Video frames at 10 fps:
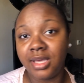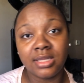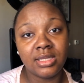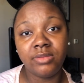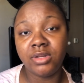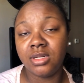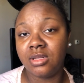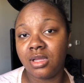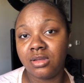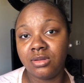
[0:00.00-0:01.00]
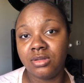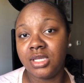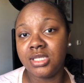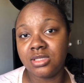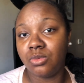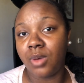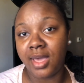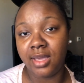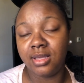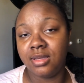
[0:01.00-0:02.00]
and leaving it alone is the
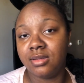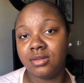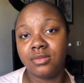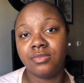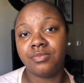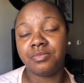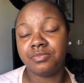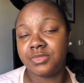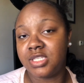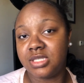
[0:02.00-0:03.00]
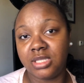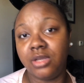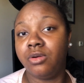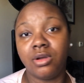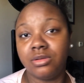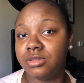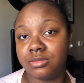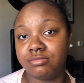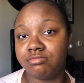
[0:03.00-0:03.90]
way to see growth.